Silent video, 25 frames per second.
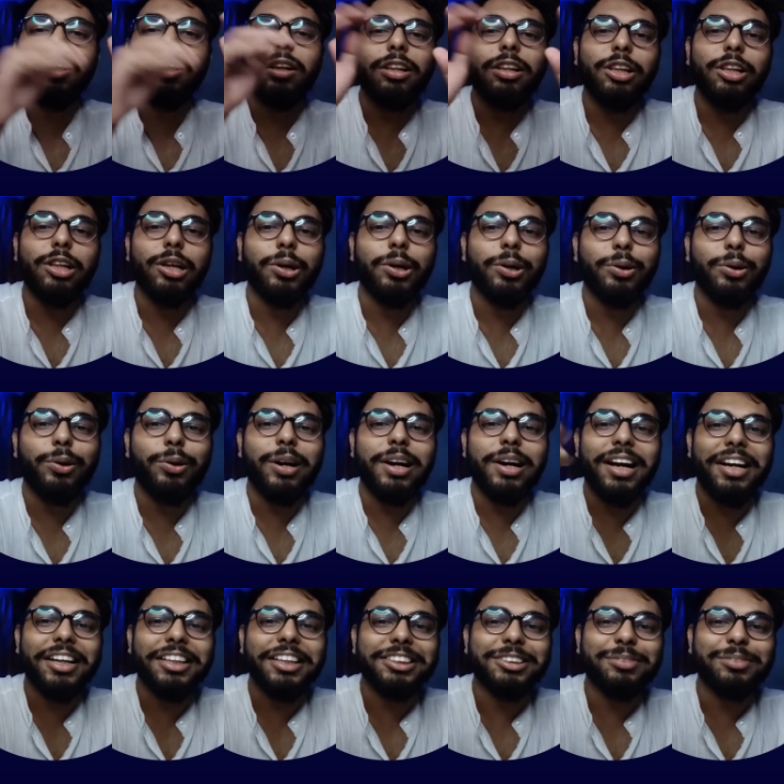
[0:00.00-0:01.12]
Hello
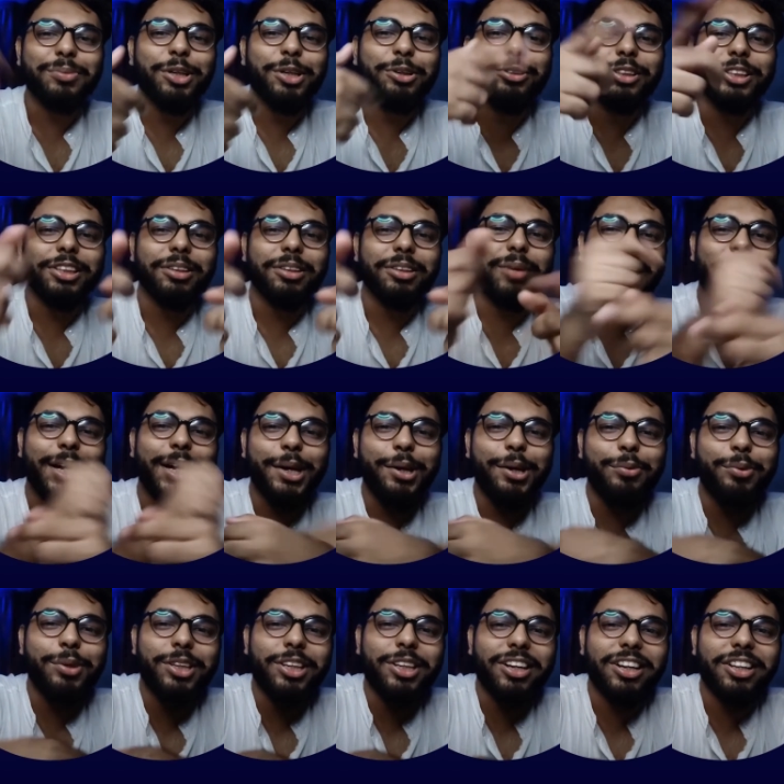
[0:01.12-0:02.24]
guys, Mehul here, back
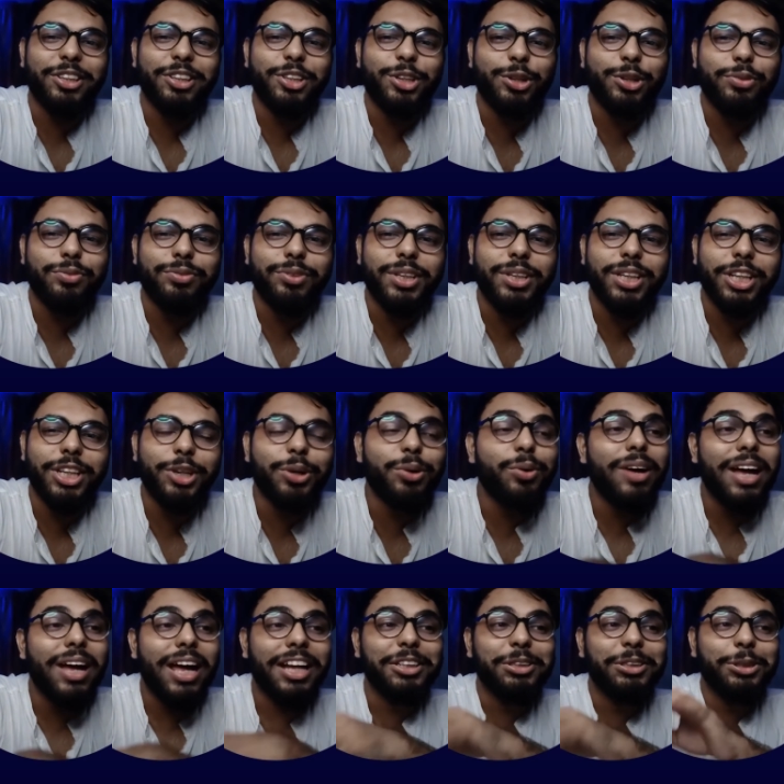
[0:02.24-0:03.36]
in with another new
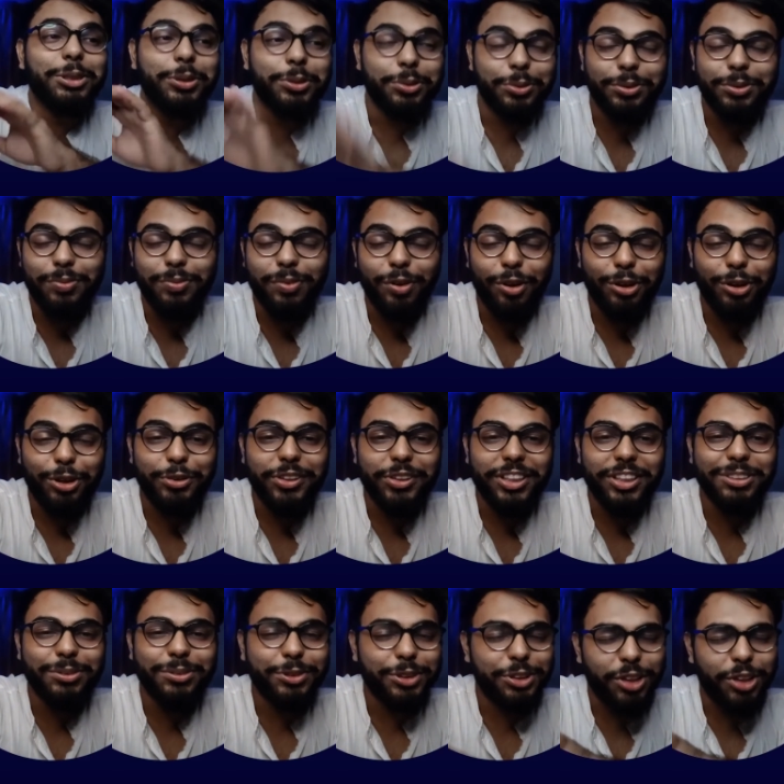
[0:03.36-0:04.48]
video, and for
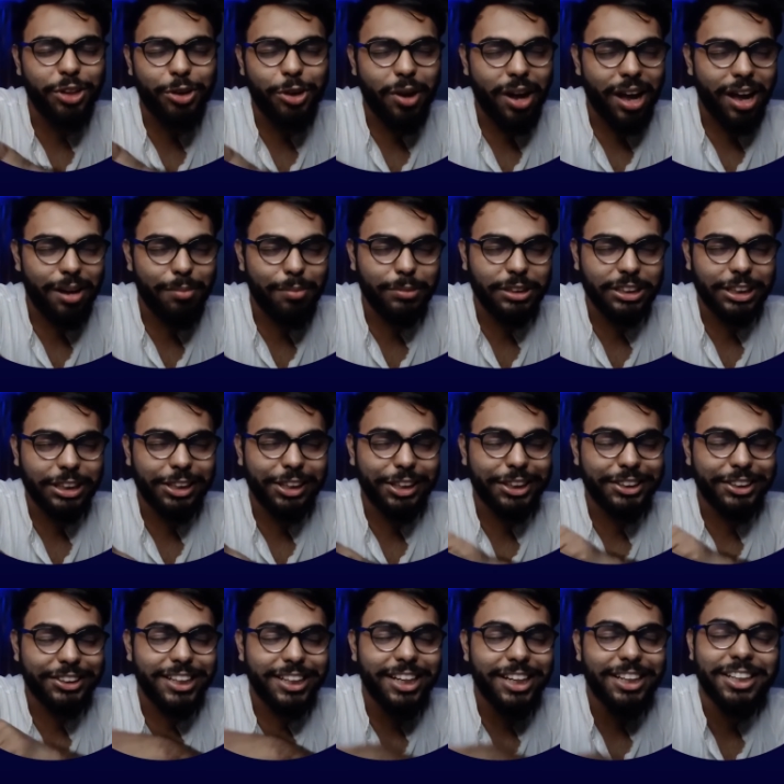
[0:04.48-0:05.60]
today's video I am really
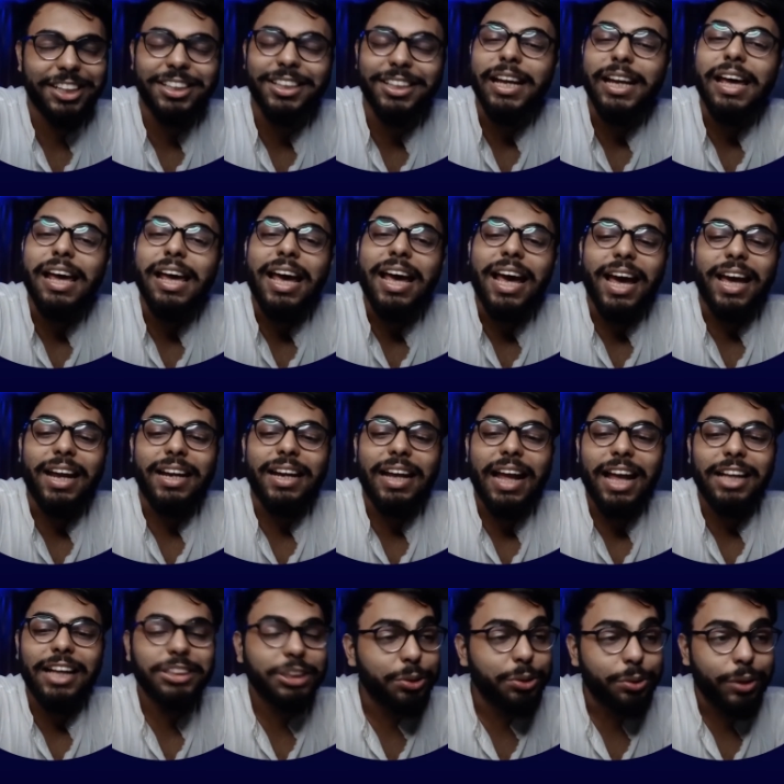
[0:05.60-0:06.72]
excited. And
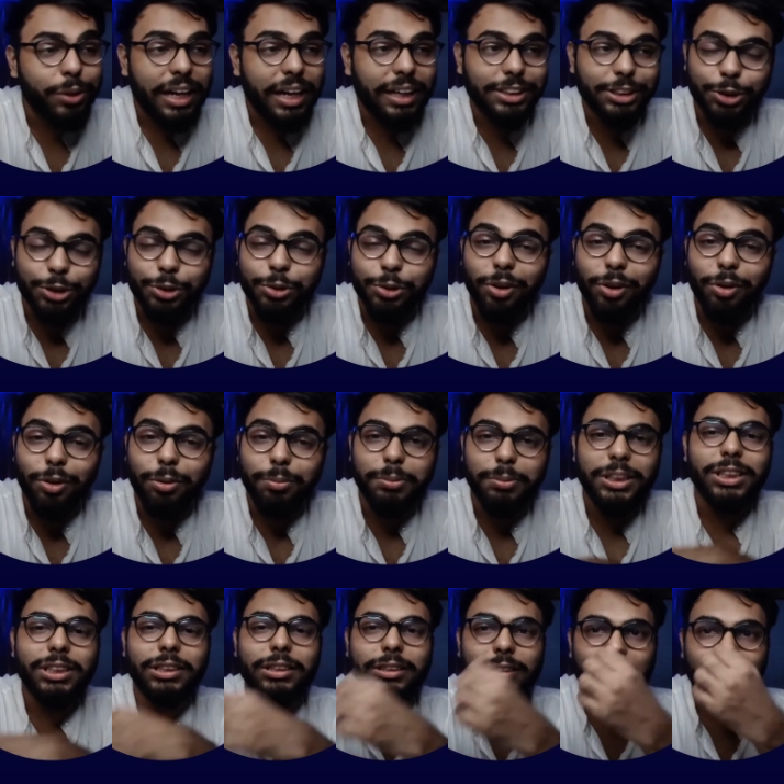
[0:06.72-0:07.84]
as you guys know
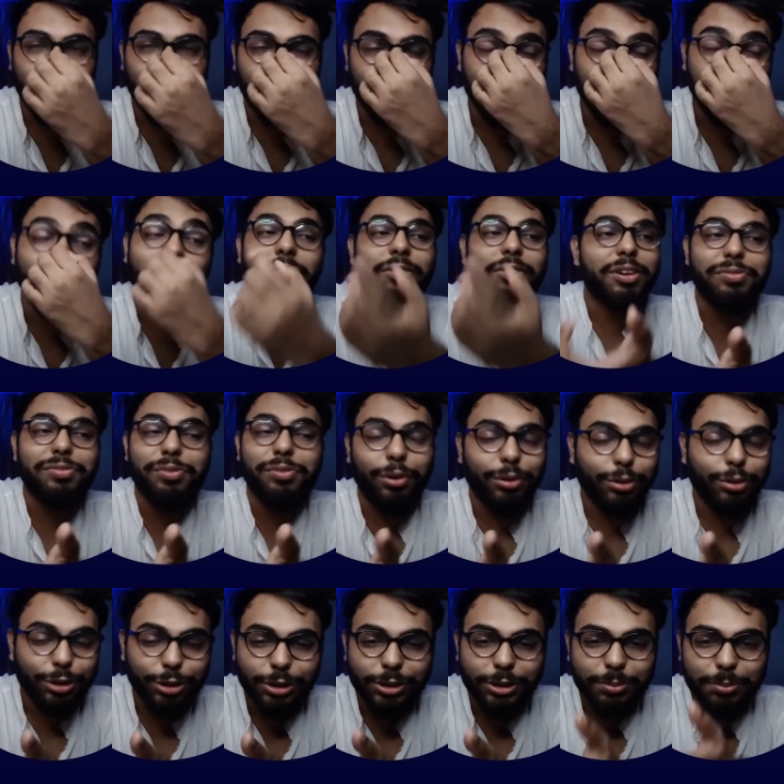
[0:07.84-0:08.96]
me, or whoever
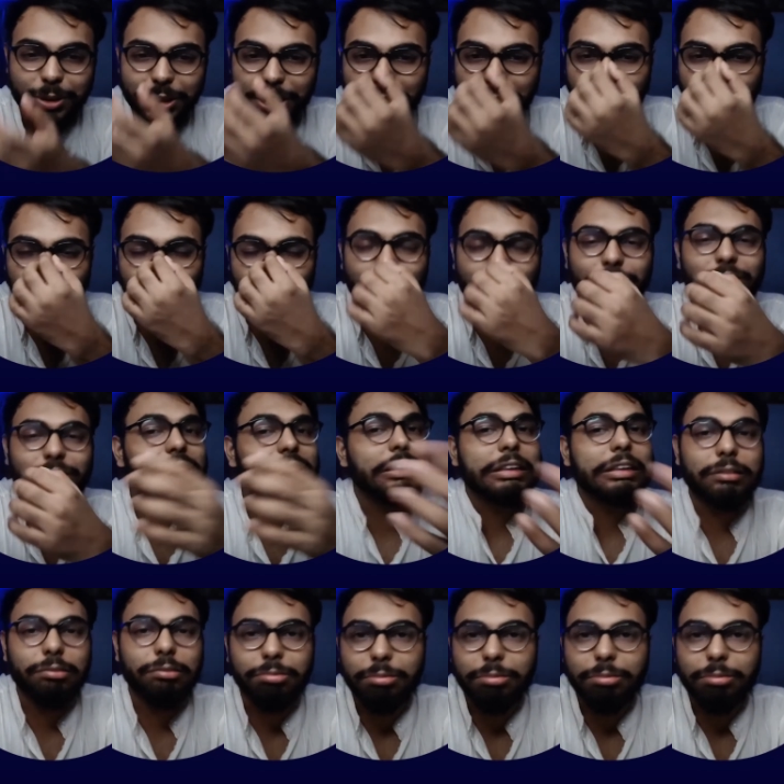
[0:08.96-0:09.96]
follows me or